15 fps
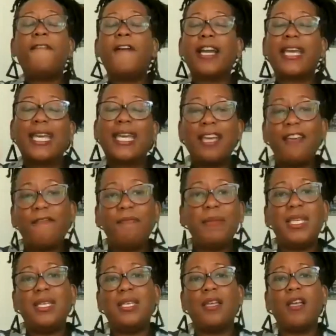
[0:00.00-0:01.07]
Forgive
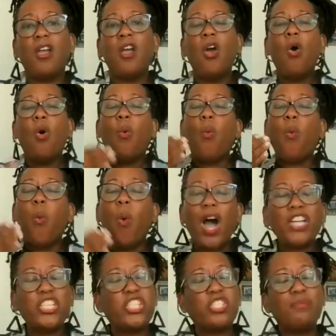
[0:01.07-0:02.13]
me,
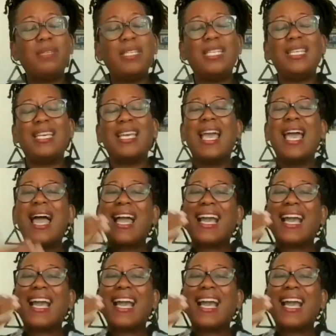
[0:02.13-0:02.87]
wash me,